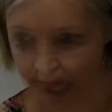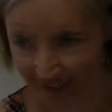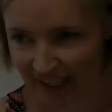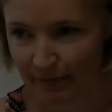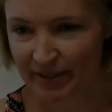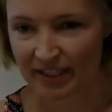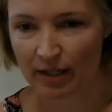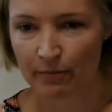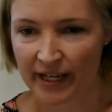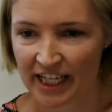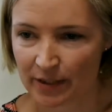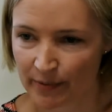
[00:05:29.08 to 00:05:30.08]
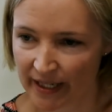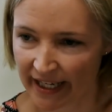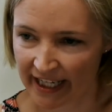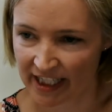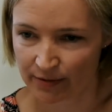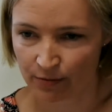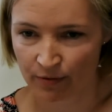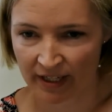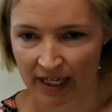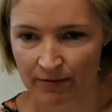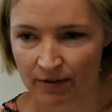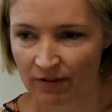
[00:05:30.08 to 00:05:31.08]
Our aim is that BHPH will
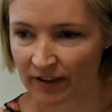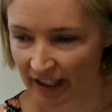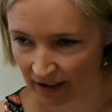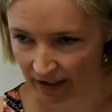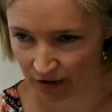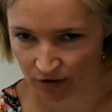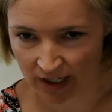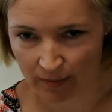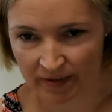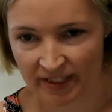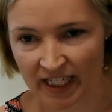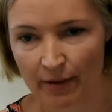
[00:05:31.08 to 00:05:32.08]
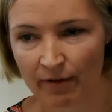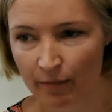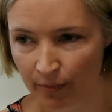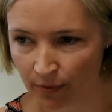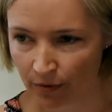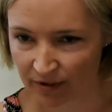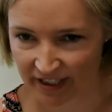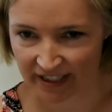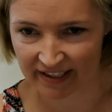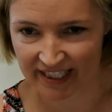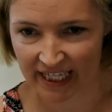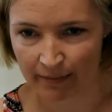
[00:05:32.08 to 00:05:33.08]
keep doing regular trips, keep supporting
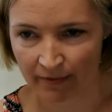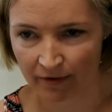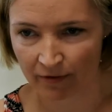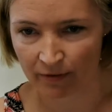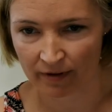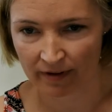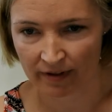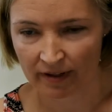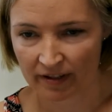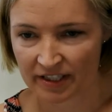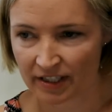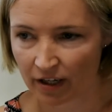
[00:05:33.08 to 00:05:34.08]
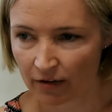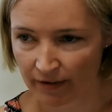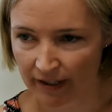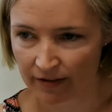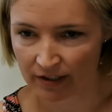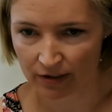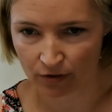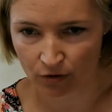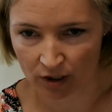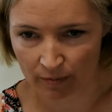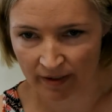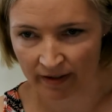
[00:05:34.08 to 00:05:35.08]
the teams with staff out in
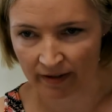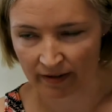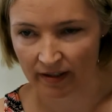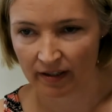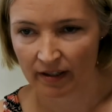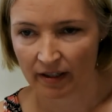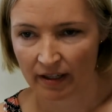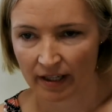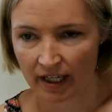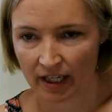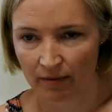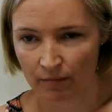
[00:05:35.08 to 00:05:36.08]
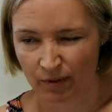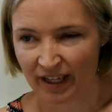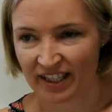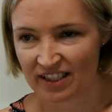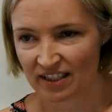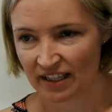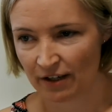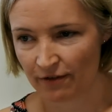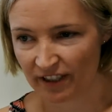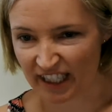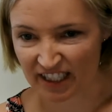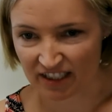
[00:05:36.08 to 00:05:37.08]
Hoima. We're actually
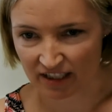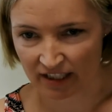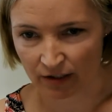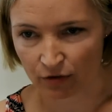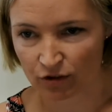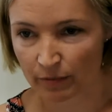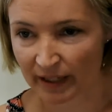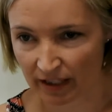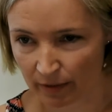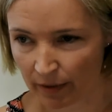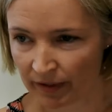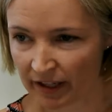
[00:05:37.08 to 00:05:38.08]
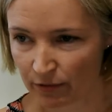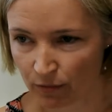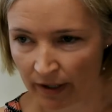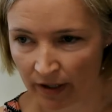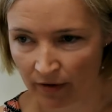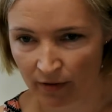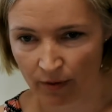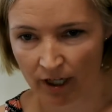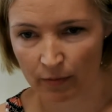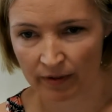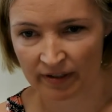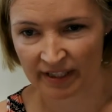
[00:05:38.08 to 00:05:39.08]
financially not too bad at the moment as well, because we're
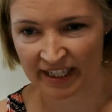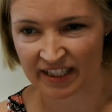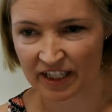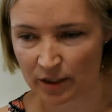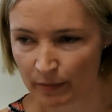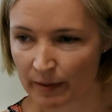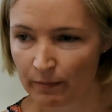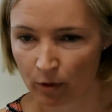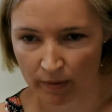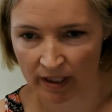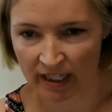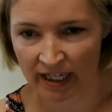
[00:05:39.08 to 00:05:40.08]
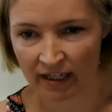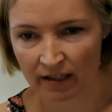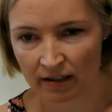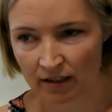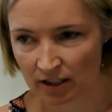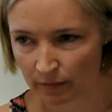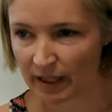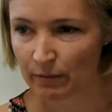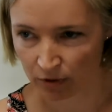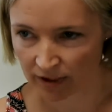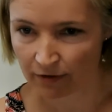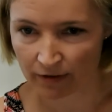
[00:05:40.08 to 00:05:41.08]
hoping to actually spend more money to make
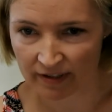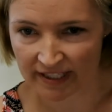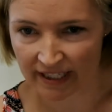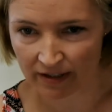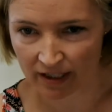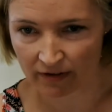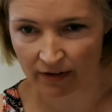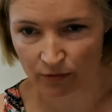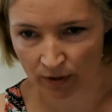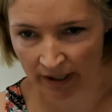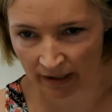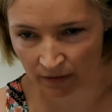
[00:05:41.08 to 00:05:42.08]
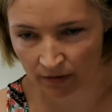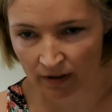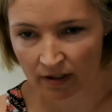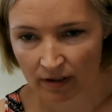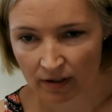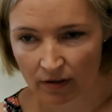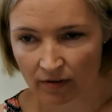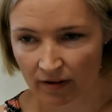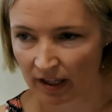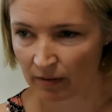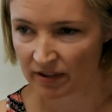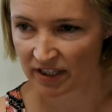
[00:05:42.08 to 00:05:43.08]
more difference out there as well, on
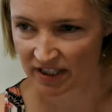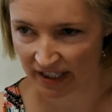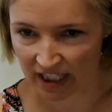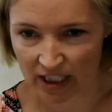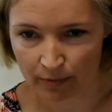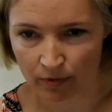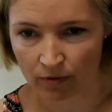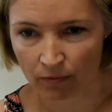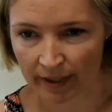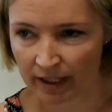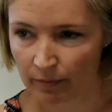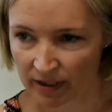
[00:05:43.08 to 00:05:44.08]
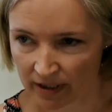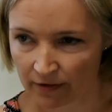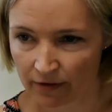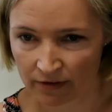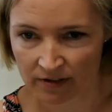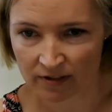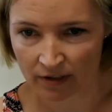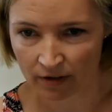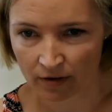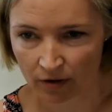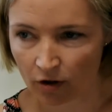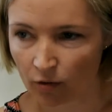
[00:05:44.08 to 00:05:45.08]
something sustainable, make a big difference for the
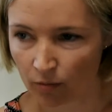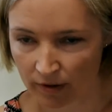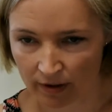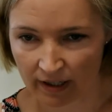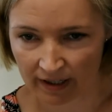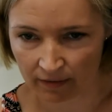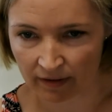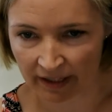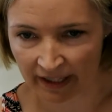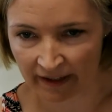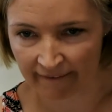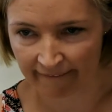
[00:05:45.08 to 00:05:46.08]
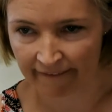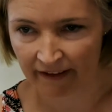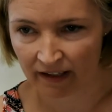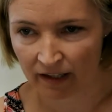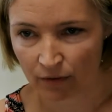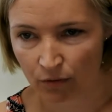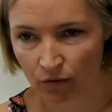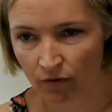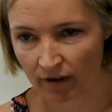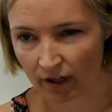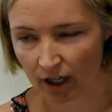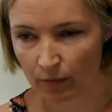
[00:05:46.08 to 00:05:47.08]
hospital out there. We're
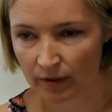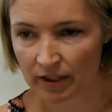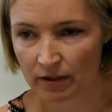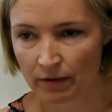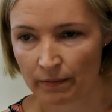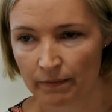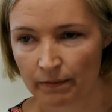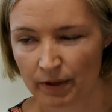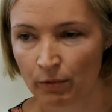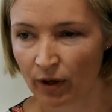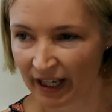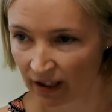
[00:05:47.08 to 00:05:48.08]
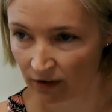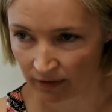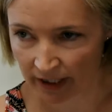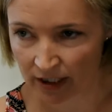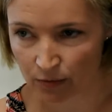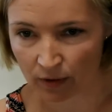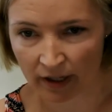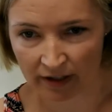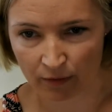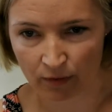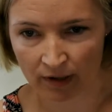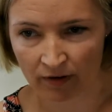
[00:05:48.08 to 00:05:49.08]
also hoping to do a bit more outreach work
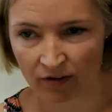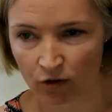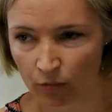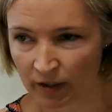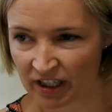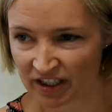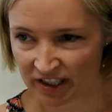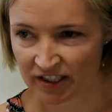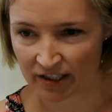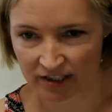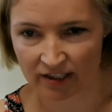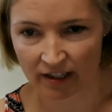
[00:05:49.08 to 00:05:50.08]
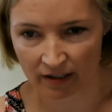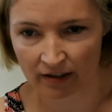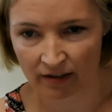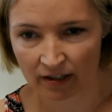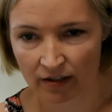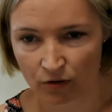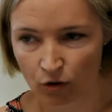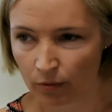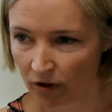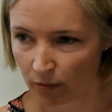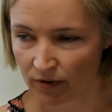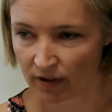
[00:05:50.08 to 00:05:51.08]
as well, so not being just as stuck to the
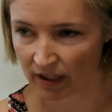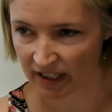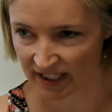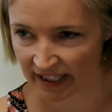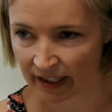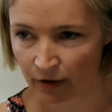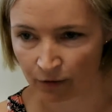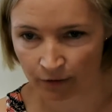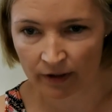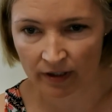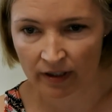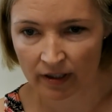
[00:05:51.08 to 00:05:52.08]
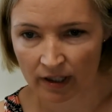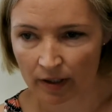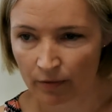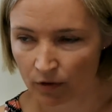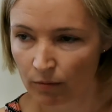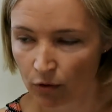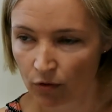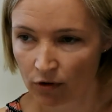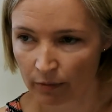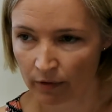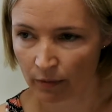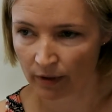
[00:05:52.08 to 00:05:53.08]
hospital itself, and do more
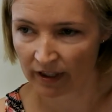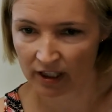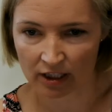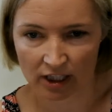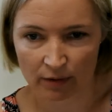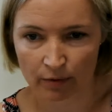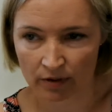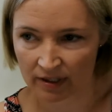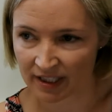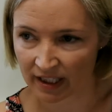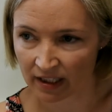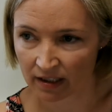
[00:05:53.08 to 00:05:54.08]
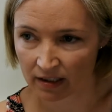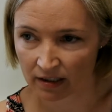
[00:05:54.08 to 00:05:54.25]
work in the community.